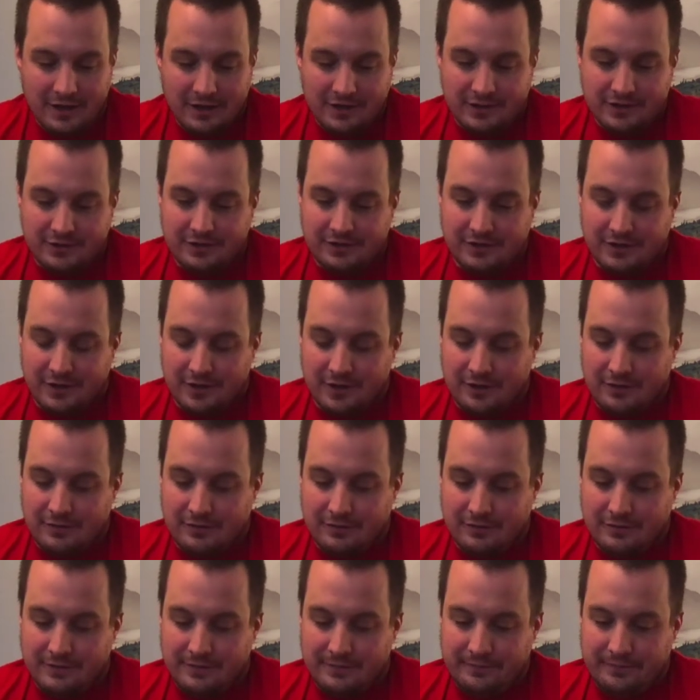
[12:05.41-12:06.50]

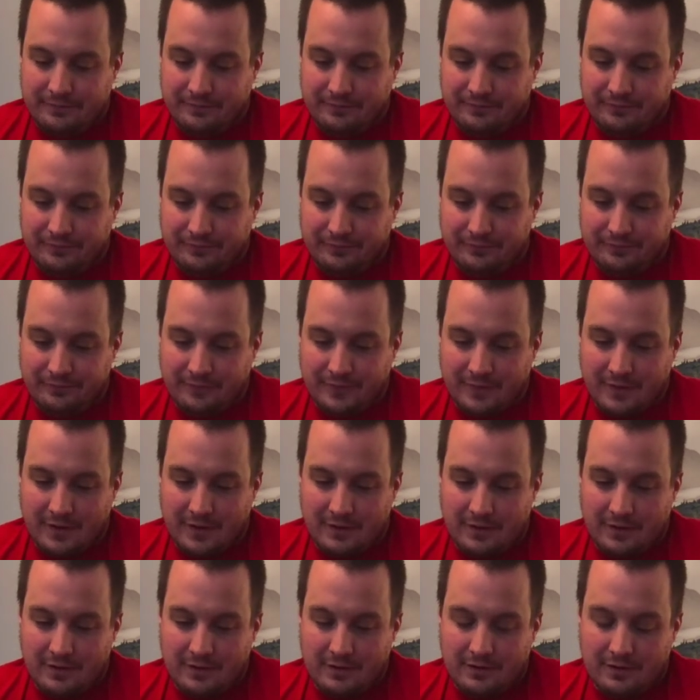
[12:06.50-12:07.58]
So
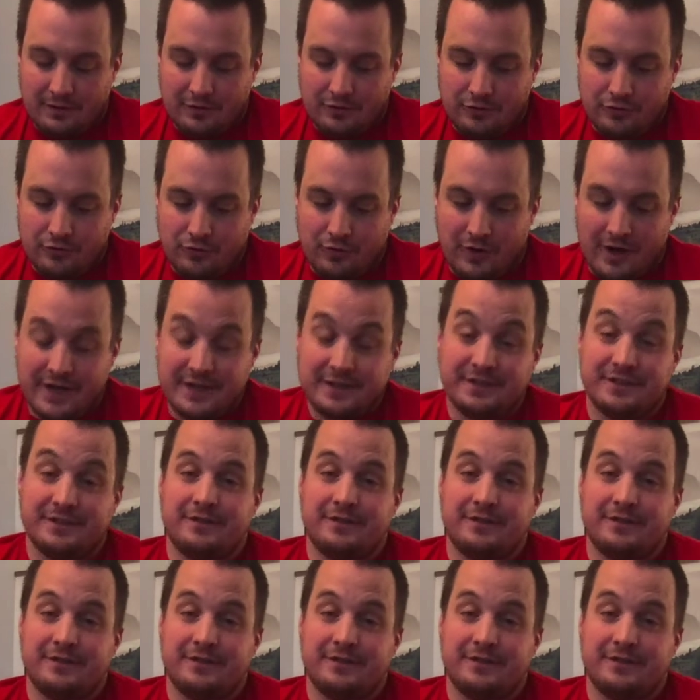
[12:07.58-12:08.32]
twice